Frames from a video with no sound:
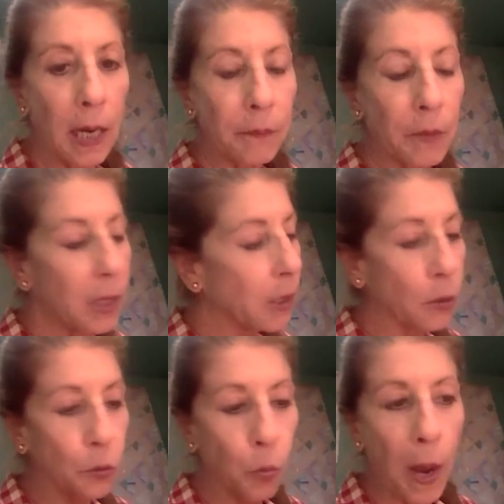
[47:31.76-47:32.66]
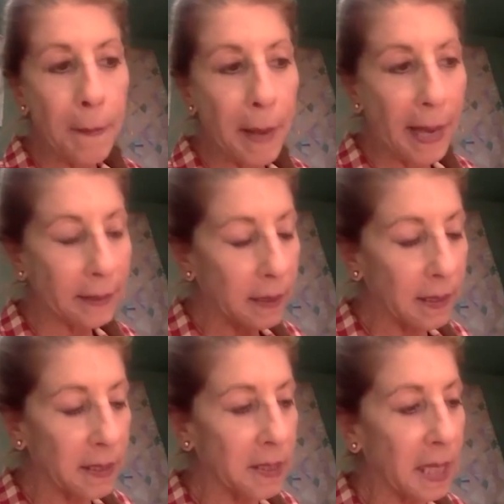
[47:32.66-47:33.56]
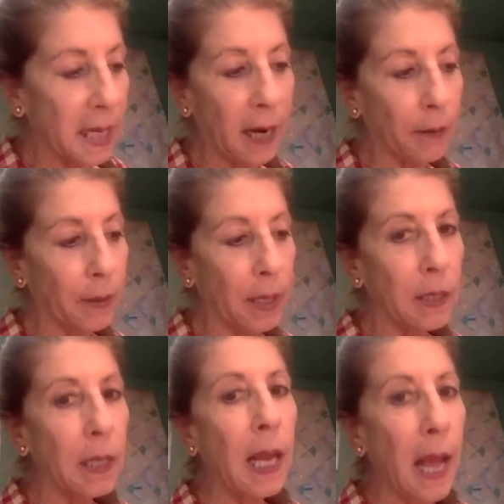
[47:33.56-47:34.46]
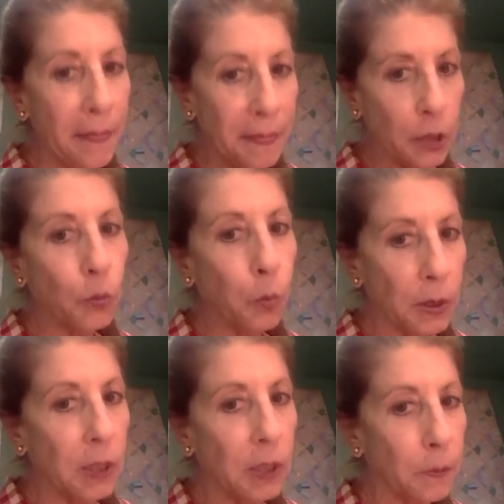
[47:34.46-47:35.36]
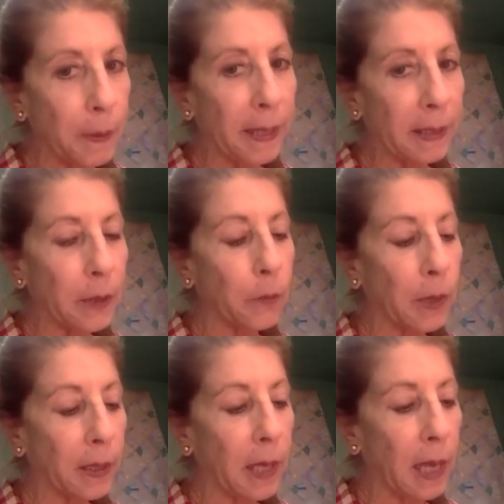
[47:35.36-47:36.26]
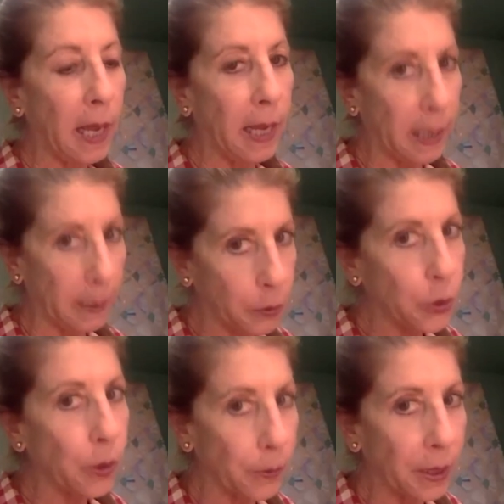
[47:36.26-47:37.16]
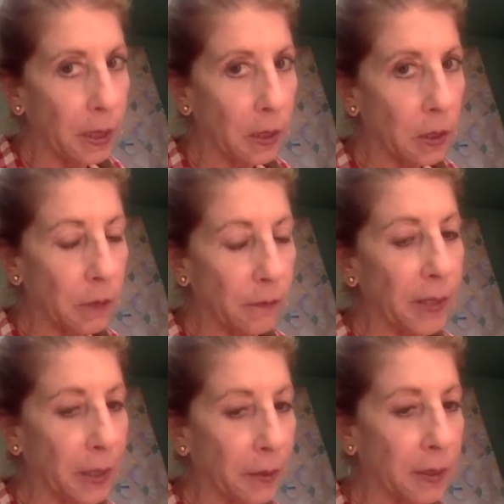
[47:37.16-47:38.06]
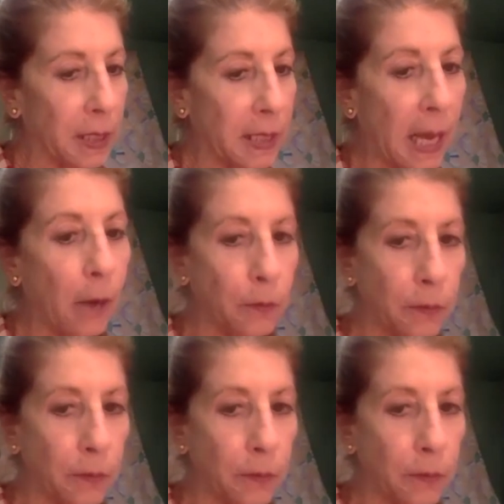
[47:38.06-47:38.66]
He goes way back to the Sierra, and this was his bailiwick. And I'm sure he's figured this out.